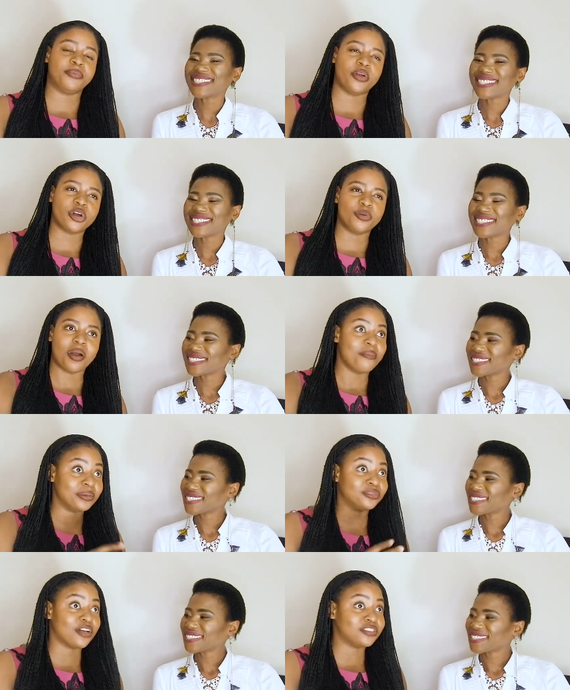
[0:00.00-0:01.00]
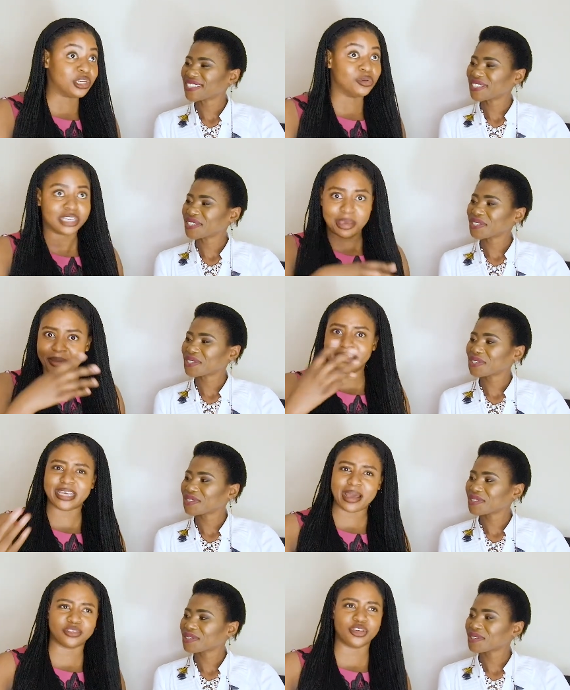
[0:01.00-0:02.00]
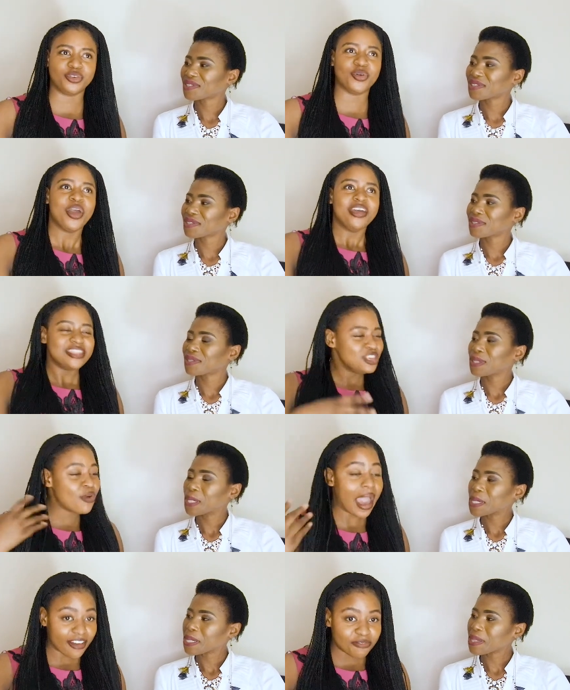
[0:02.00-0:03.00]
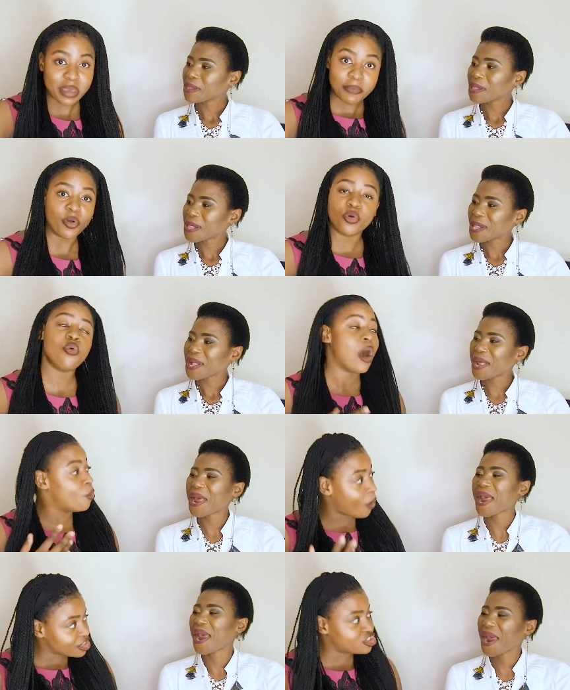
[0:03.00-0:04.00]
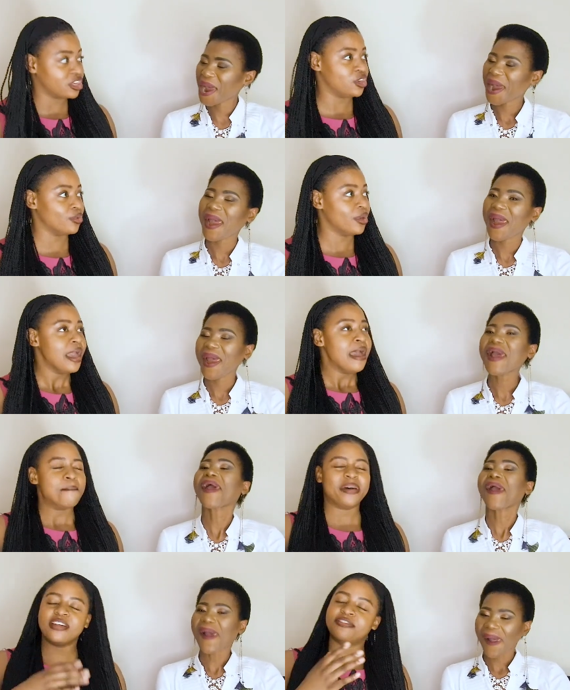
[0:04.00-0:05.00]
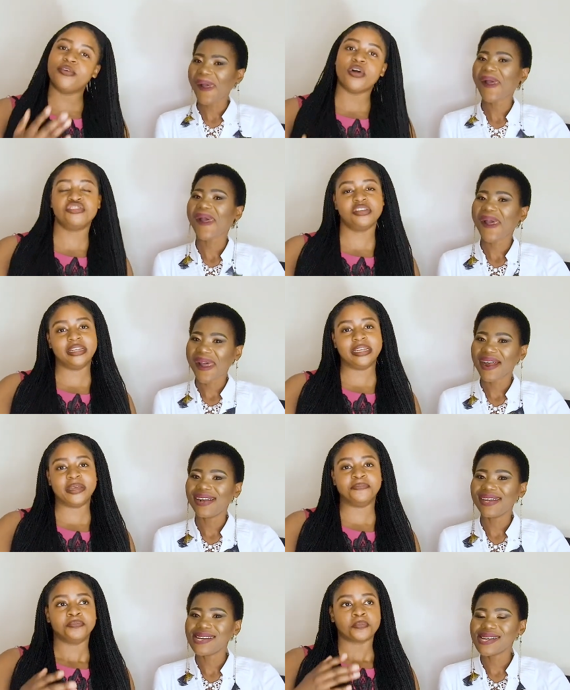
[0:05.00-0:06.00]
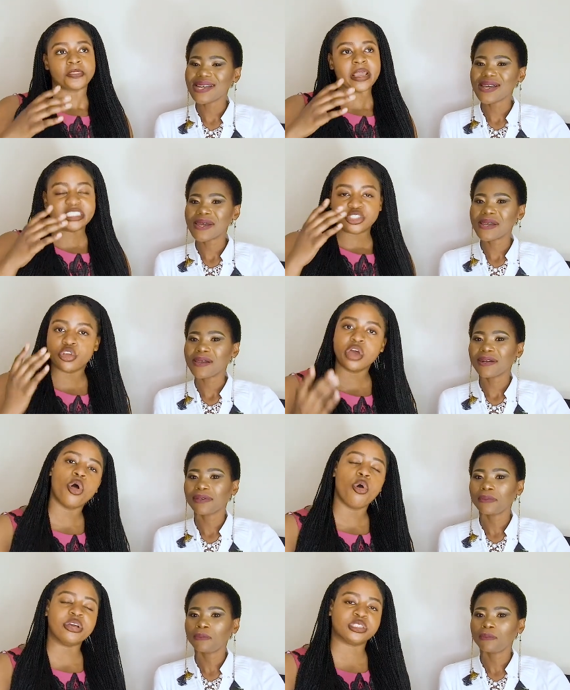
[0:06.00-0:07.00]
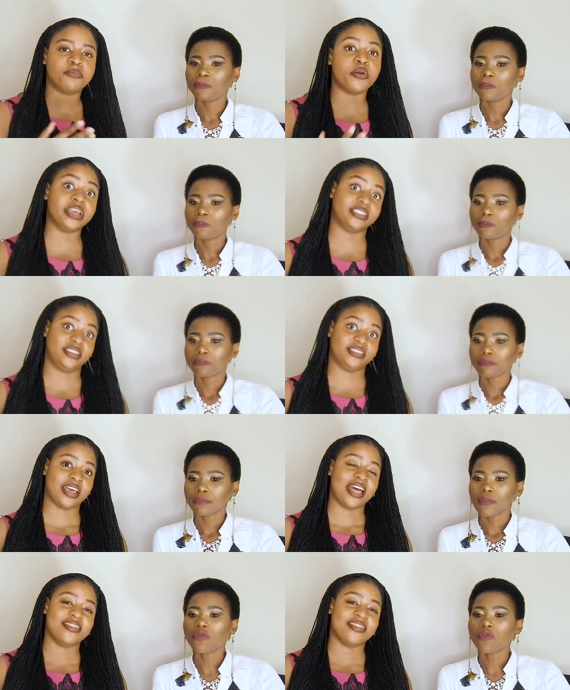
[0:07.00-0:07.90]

Speaker 1: that Barack Obama himself said he was keeping tabs on you. You have people who are watching you. But unfortunately, it's not always praises